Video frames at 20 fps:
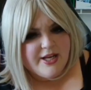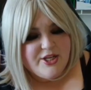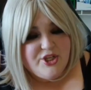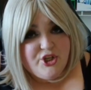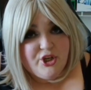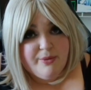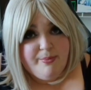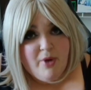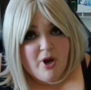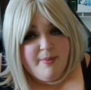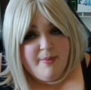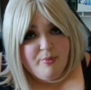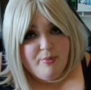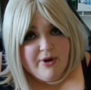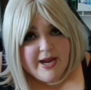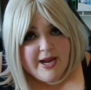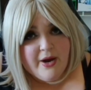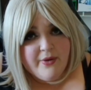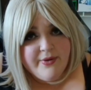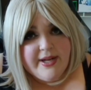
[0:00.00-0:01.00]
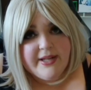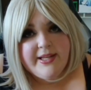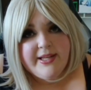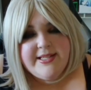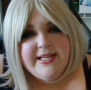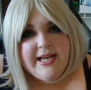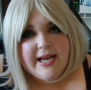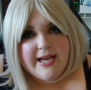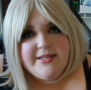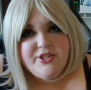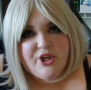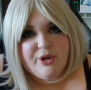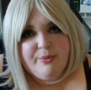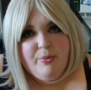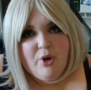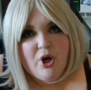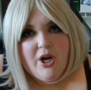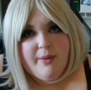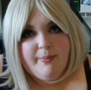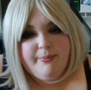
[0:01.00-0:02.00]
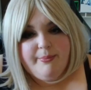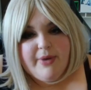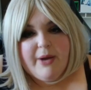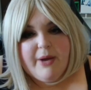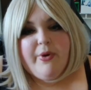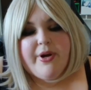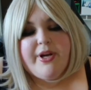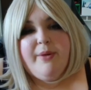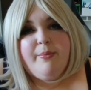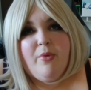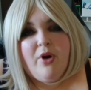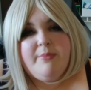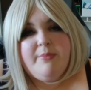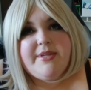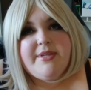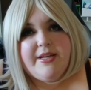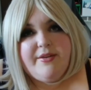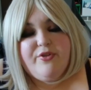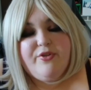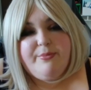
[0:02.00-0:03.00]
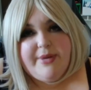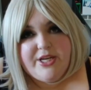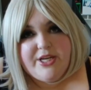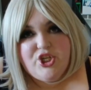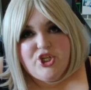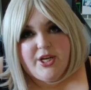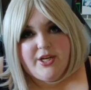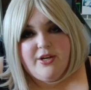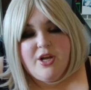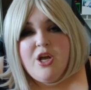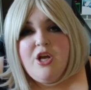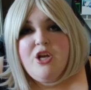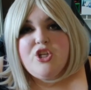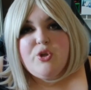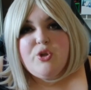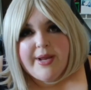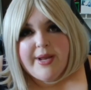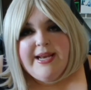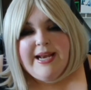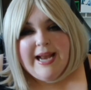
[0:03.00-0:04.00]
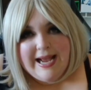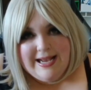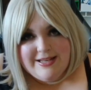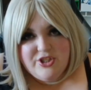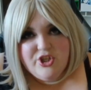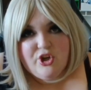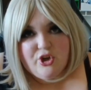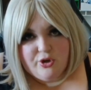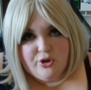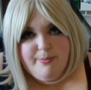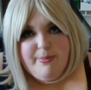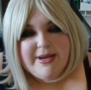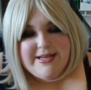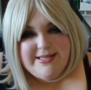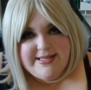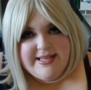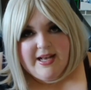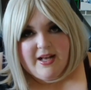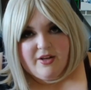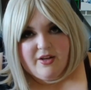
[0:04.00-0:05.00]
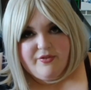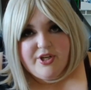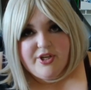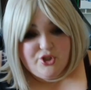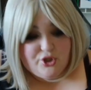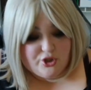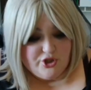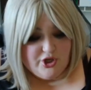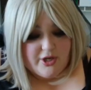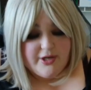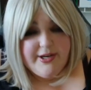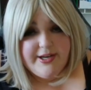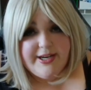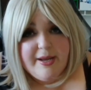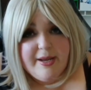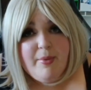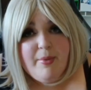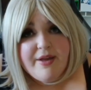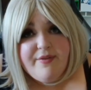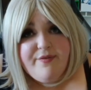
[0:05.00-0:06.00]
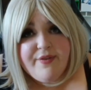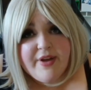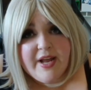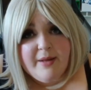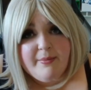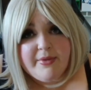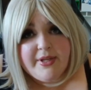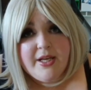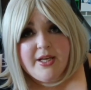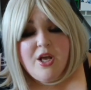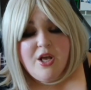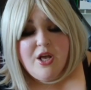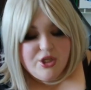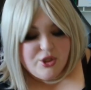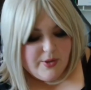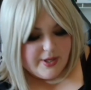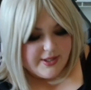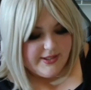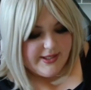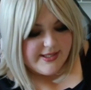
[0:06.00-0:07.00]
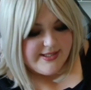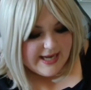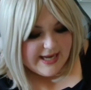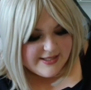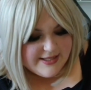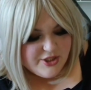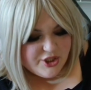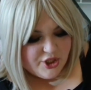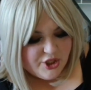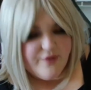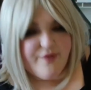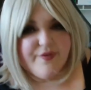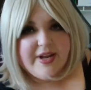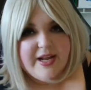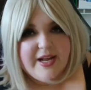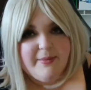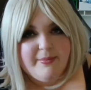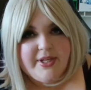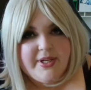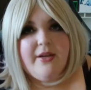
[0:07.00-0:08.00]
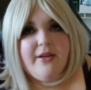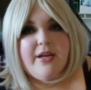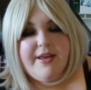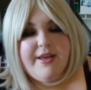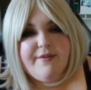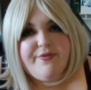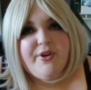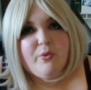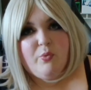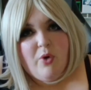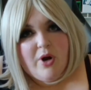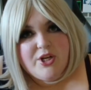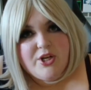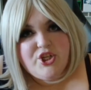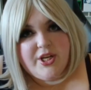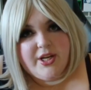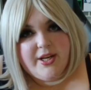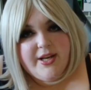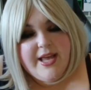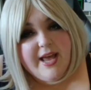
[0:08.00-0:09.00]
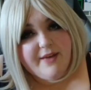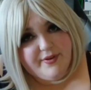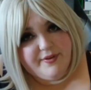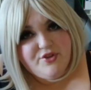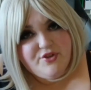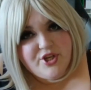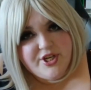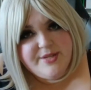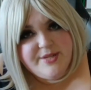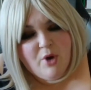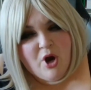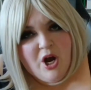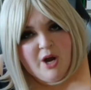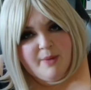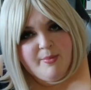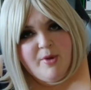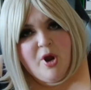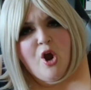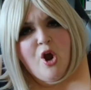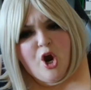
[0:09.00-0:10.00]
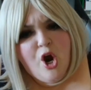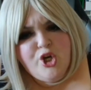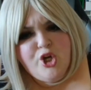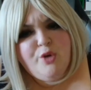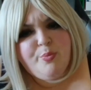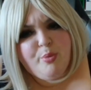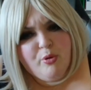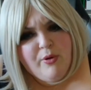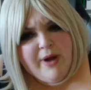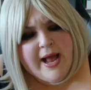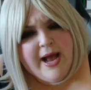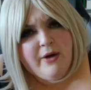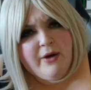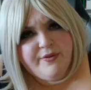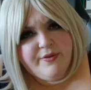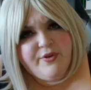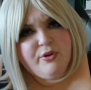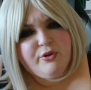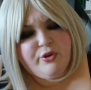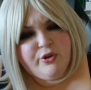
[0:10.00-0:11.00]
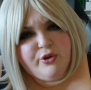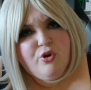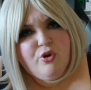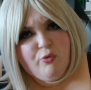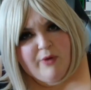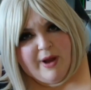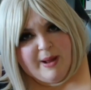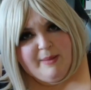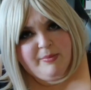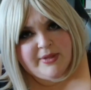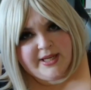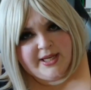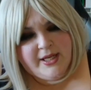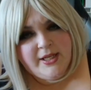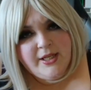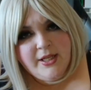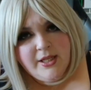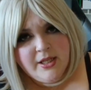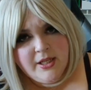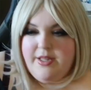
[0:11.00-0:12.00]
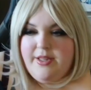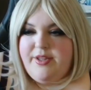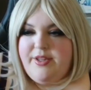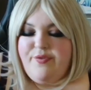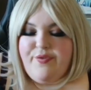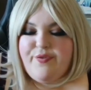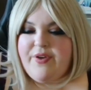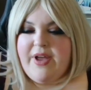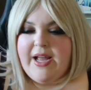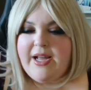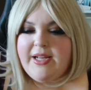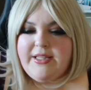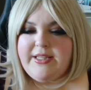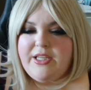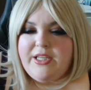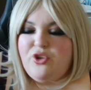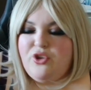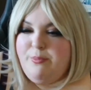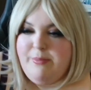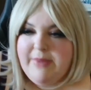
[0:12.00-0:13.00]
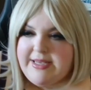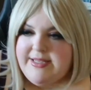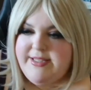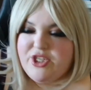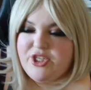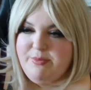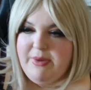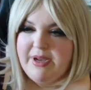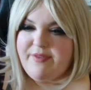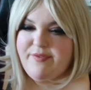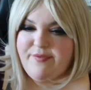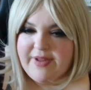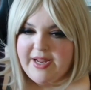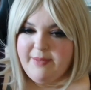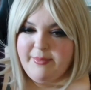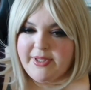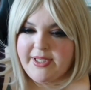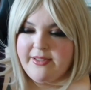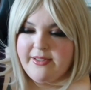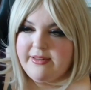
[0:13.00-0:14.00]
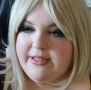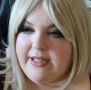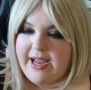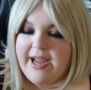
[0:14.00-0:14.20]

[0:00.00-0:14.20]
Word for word: Is your mom proud? I'd like to ask your mom. I want your mom's information so I can ask her myself, because you're targeting my family. So I'd like to ask your family, if they're watching, FFG's mom, are you proud of your little gremlin? The fact that you message my family, you